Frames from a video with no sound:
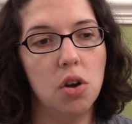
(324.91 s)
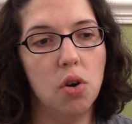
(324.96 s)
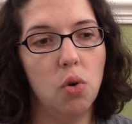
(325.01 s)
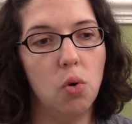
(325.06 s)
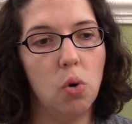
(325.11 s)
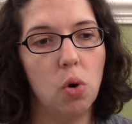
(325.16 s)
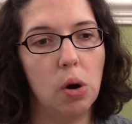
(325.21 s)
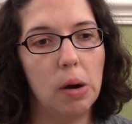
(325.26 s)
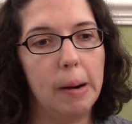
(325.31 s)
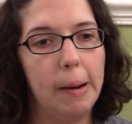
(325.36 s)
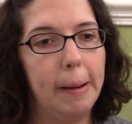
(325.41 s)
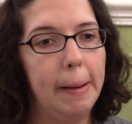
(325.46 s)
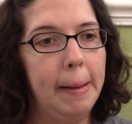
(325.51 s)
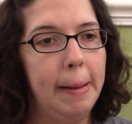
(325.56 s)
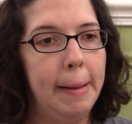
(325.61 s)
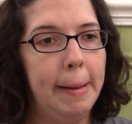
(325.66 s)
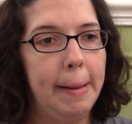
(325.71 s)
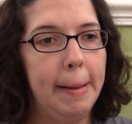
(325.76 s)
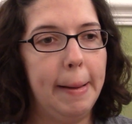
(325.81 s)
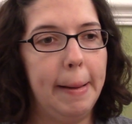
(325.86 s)
or
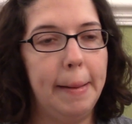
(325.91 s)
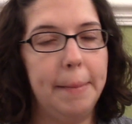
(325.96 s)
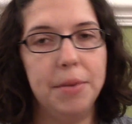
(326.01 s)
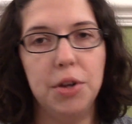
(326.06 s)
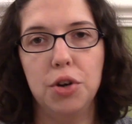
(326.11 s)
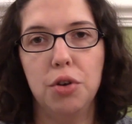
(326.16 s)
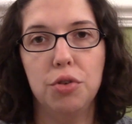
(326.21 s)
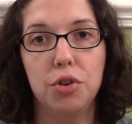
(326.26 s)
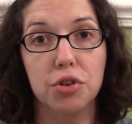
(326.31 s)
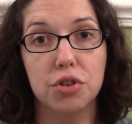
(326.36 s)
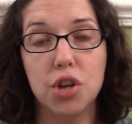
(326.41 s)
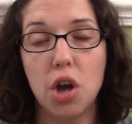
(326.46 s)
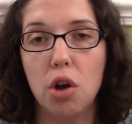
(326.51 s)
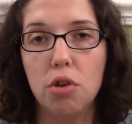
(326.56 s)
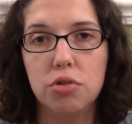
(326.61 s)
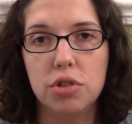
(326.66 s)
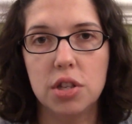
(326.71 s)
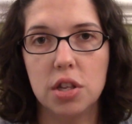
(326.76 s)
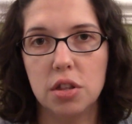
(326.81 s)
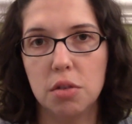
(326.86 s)
you know, your
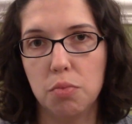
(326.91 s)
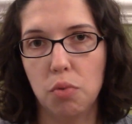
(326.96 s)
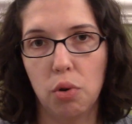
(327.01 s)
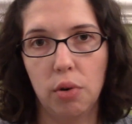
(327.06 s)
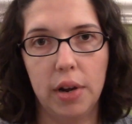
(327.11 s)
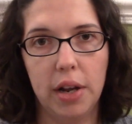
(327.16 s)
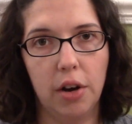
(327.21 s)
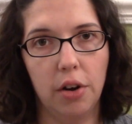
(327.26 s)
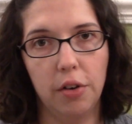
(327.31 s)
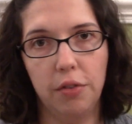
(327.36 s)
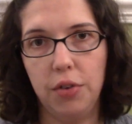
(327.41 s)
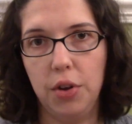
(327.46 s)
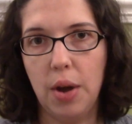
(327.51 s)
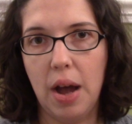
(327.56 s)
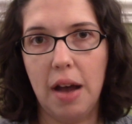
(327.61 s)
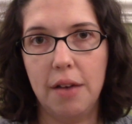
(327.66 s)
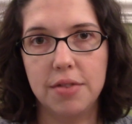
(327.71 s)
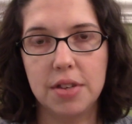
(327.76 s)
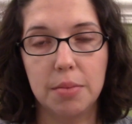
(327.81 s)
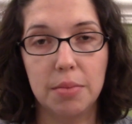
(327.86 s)
toast in the morning, or if you
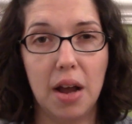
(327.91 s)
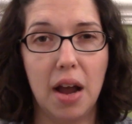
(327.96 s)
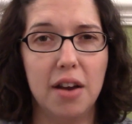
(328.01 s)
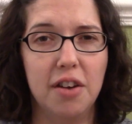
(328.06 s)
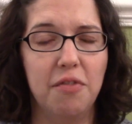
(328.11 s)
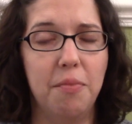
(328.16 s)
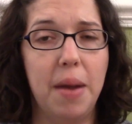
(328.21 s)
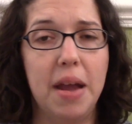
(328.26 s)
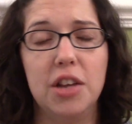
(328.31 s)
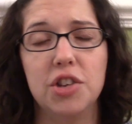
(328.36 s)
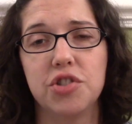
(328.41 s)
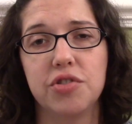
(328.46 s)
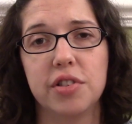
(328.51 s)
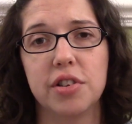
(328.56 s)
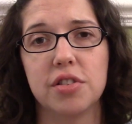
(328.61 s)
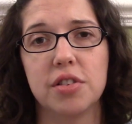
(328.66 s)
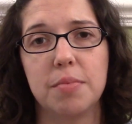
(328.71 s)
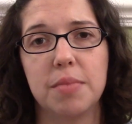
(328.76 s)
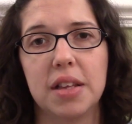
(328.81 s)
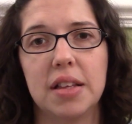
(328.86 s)
have some kind of pastry
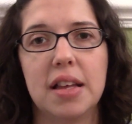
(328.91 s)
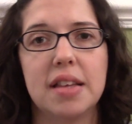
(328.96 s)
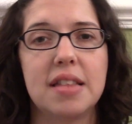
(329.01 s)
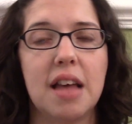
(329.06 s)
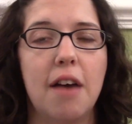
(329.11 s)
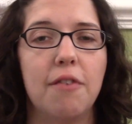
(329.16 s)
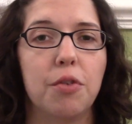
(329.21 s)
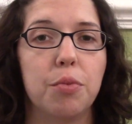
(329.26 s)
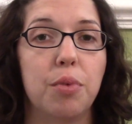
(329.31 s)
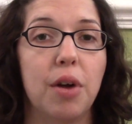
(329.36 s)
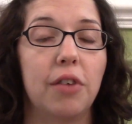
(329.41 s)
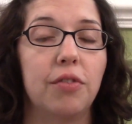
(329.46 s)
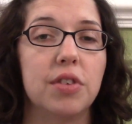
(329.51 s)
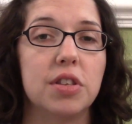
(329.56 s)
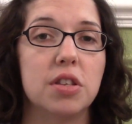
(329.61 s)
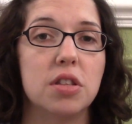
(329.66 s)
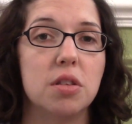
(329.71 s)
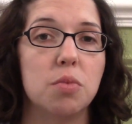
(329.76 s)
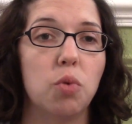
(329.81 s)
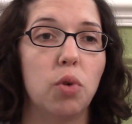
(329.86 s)
or something like that for
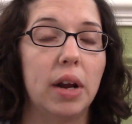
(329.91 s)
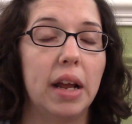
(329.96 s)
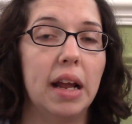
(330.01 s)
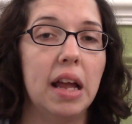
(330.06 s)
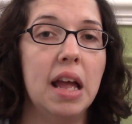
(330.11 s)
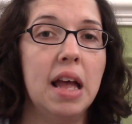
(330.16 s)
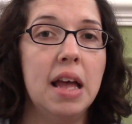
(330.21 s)
breakfast in the morning,